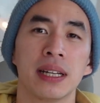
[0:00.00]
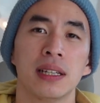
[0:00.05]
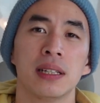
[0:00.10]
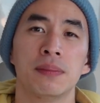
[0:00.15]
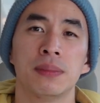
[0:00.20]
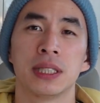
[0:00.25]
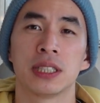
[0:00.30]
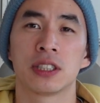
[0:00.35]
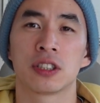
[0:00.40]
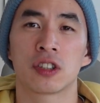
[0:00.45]
little
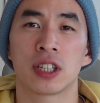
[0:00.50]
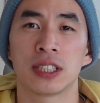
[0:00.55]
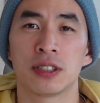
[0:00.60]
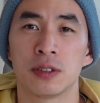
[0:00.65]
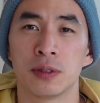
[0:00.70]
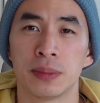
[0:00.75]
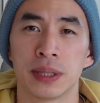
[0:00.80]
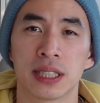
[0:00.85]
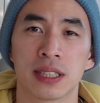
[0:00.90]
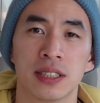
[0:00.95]
bit
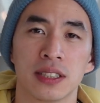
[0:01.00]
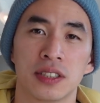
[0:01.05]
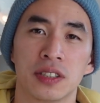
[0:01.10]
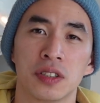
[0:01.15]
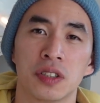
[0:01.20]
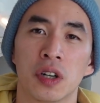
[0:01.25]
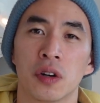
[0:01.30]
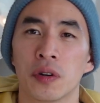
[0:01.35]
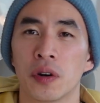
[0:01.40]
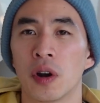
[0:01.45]
stressful because you
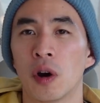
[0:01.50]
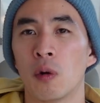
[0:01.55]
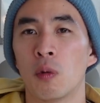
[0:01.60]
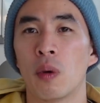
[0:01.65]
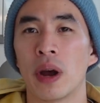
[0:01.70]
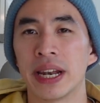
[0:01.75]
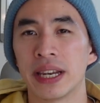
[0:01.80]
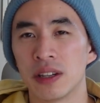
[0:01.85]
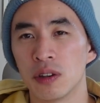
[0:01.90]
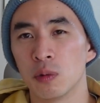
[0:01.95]
don't know when